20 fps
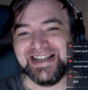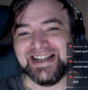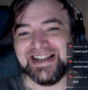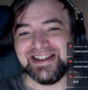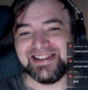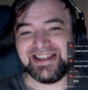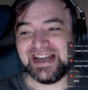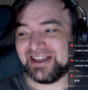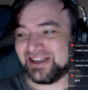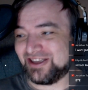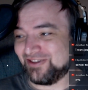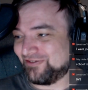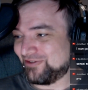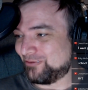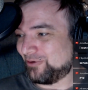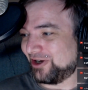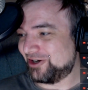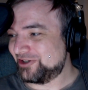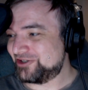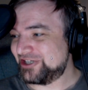Thank you for
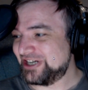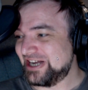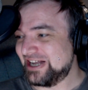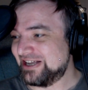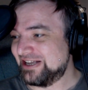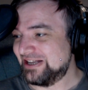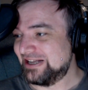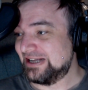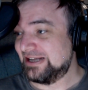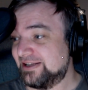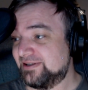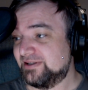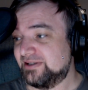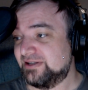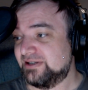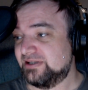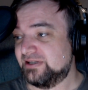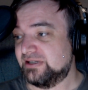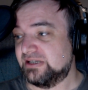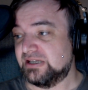watching.
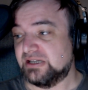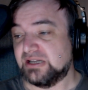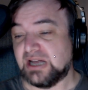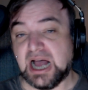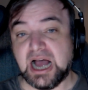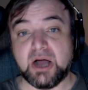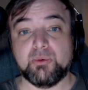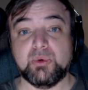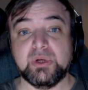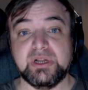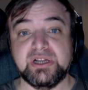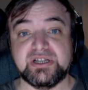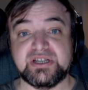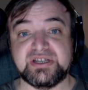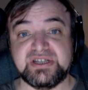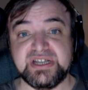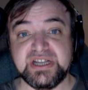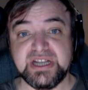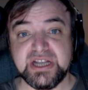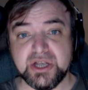And we'll
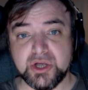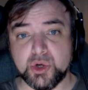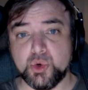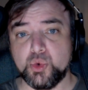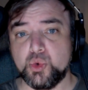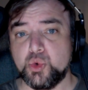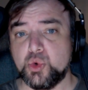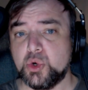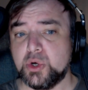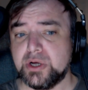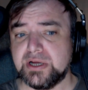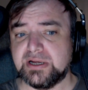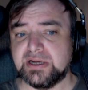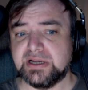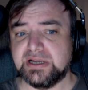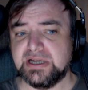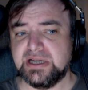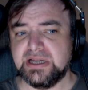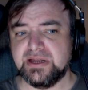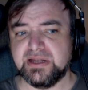see you
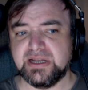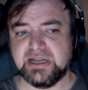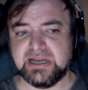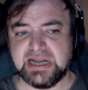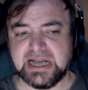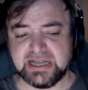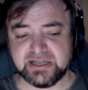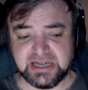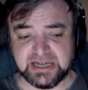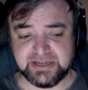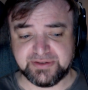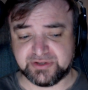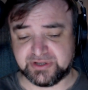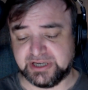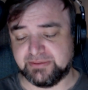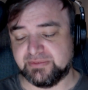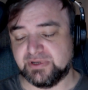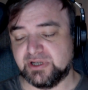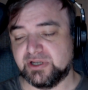in the next live stream.